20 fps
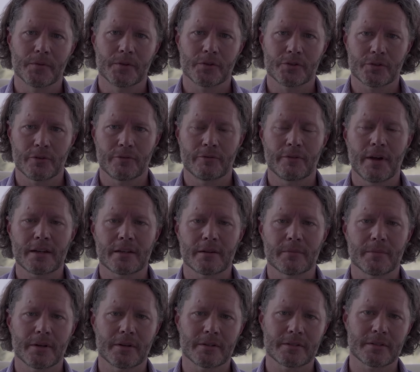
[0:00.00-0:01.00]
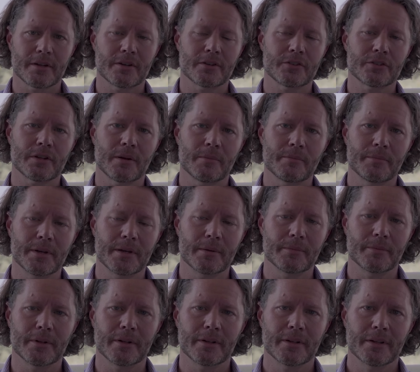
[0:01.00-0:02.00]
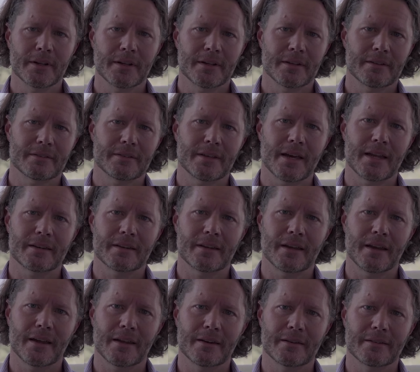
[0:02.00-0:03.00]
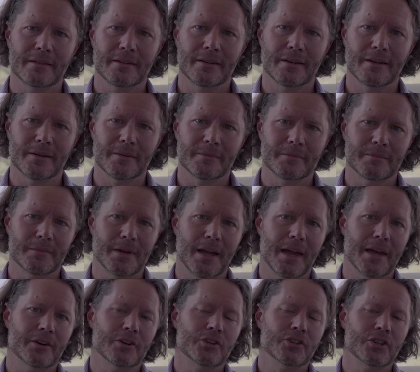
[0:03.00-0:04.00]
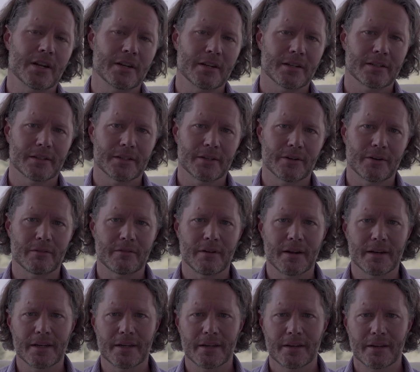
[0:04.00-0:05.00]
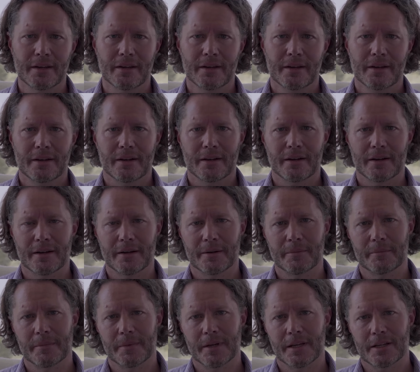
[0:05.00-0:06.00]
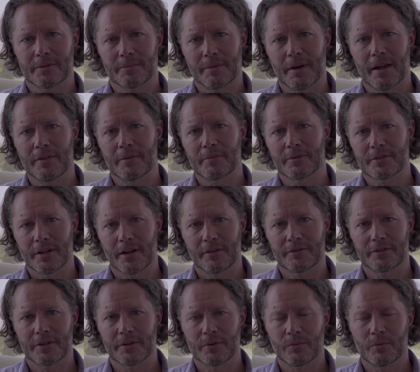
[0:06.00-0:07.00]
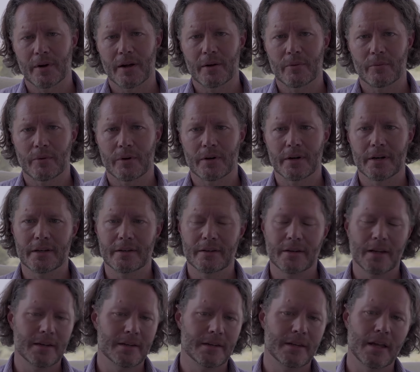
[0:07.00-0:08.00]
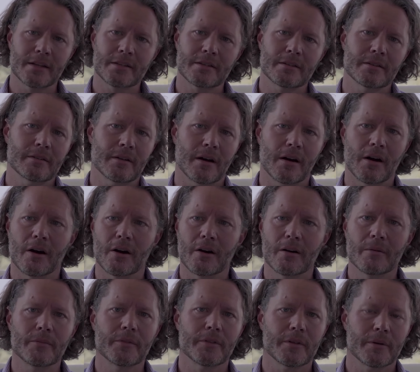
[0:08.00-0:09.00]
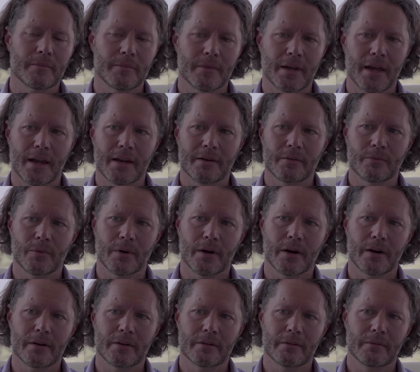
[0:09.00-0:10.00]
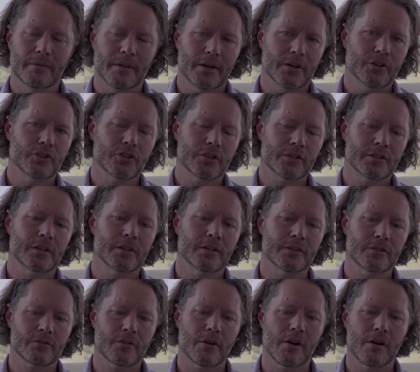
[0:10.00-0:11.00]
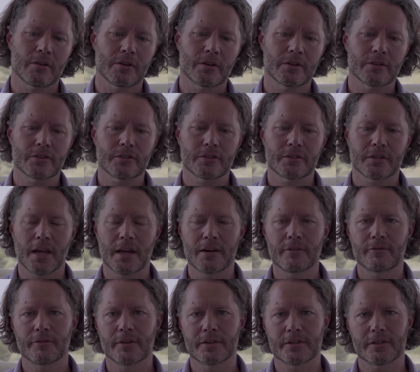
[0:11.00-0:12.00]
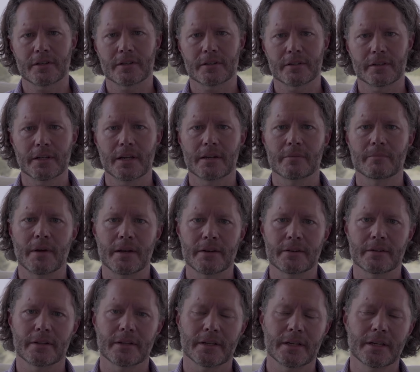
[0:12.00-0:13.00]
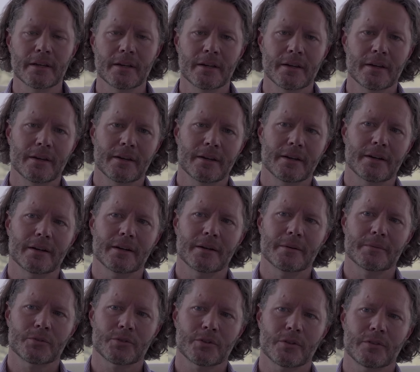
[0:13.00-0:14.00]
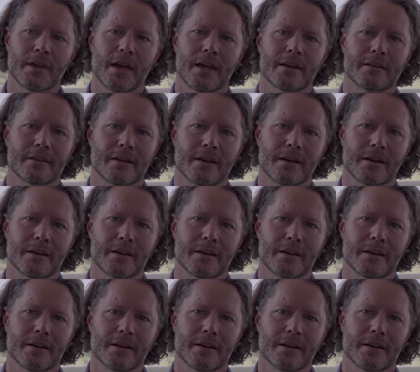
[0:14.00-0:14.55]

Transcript: so affected, because there are some people that can energetically already expand themselves in a way where it doesn't harm them, and where they're just in a stronger state physically and mentally, so that